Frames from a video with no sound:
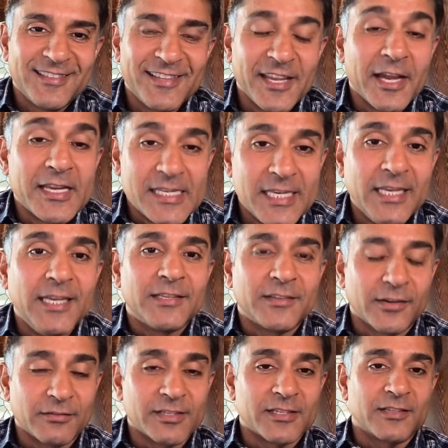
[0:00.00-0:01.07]
The IT
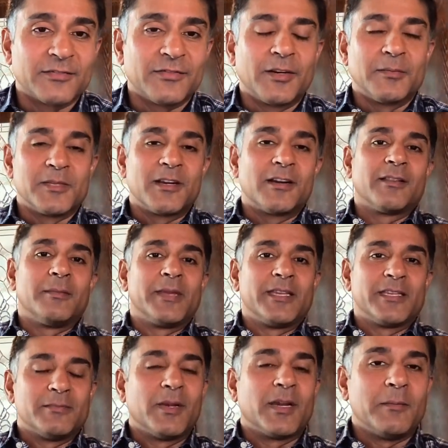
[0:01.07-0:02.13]
services firms are the
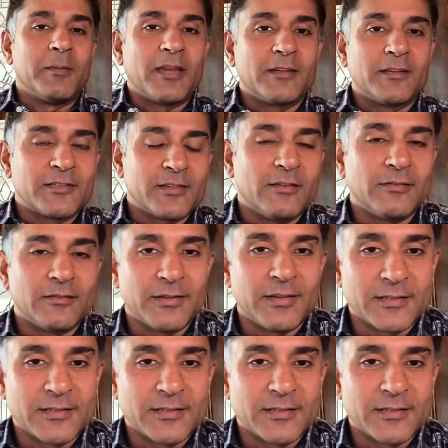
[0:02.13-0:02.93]
biggest money makers off of